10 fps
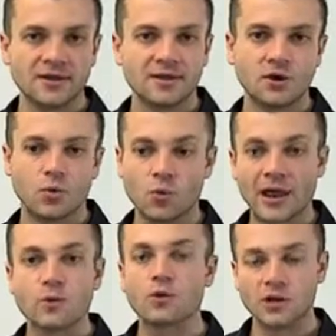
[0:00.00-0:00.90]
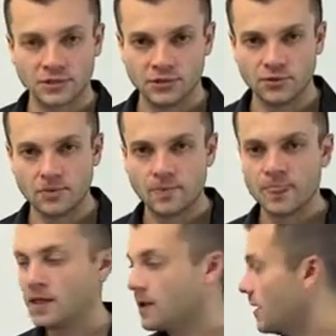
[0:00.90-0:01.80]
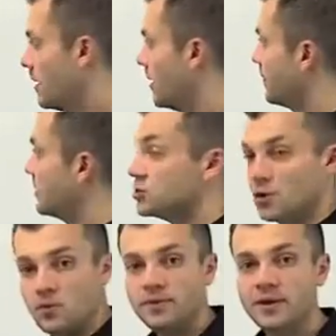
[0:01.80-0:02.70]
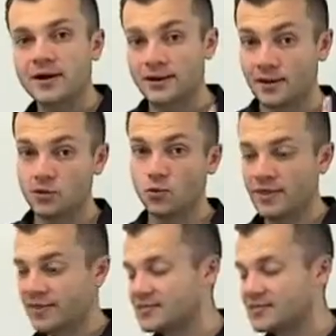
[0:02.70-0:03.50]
you know, what I wanted to do, and they showed me another way.